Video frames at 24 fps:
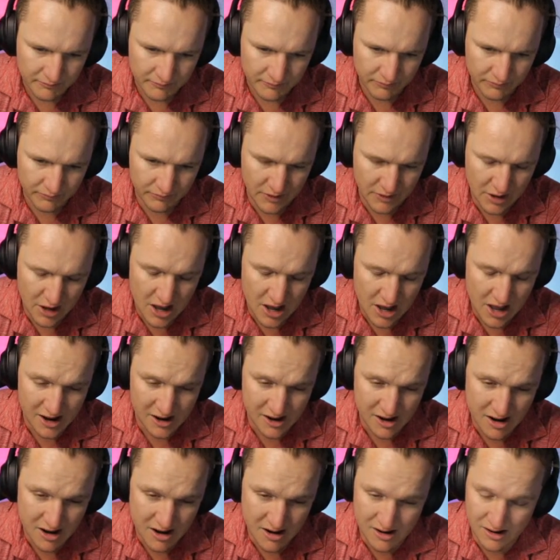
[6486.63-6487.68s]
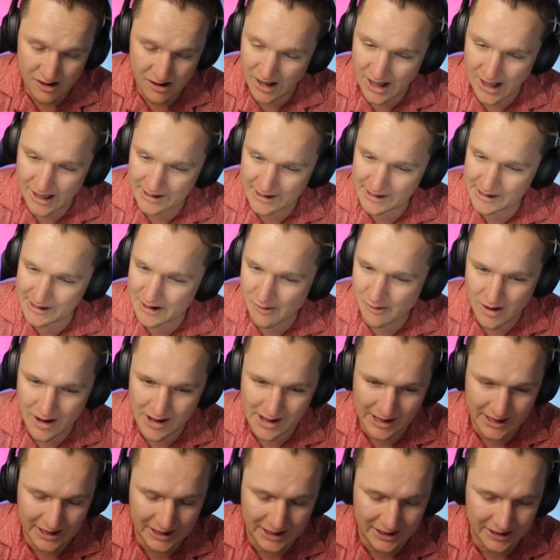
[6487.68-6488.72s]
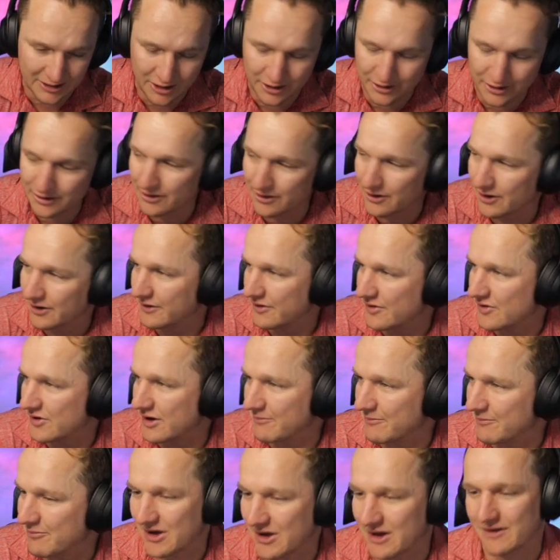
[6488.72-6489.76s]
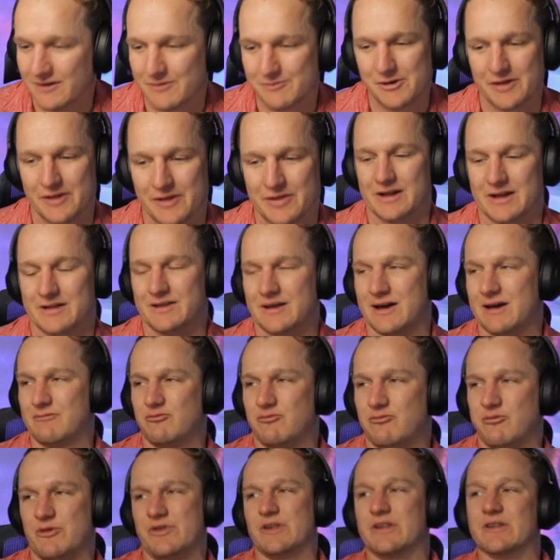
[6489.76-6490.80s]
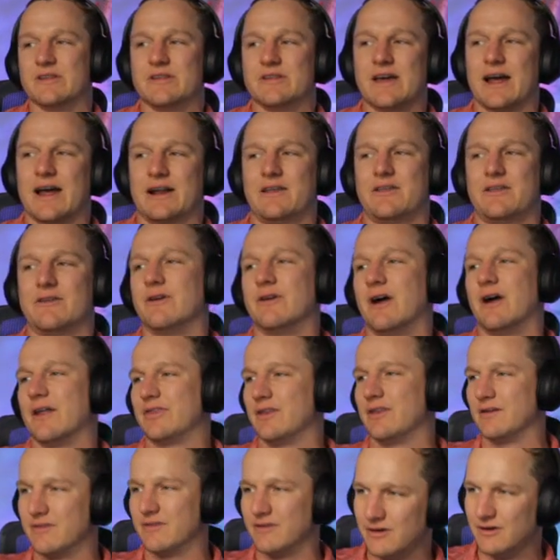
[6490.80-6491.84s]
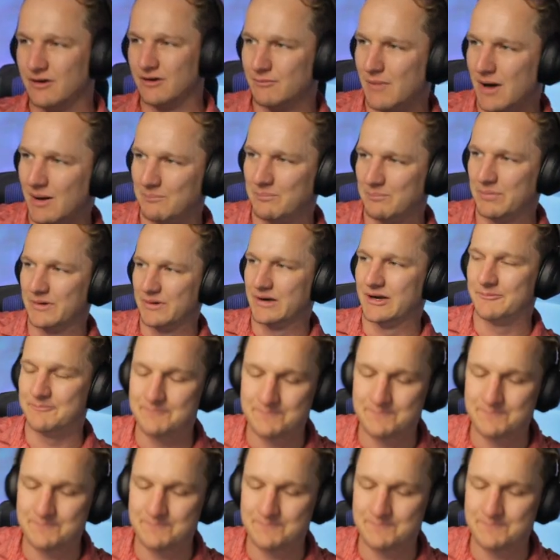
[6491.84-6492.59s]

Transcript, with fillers: No, I don't know why Odegaard is so upset about that. That was exactly the right thing to do, in my opinion.